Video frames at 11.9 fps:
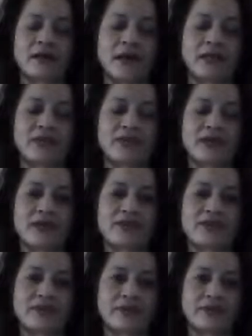
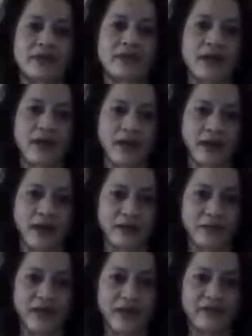Education, and
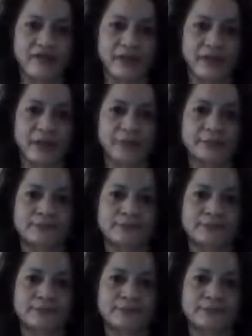Welfare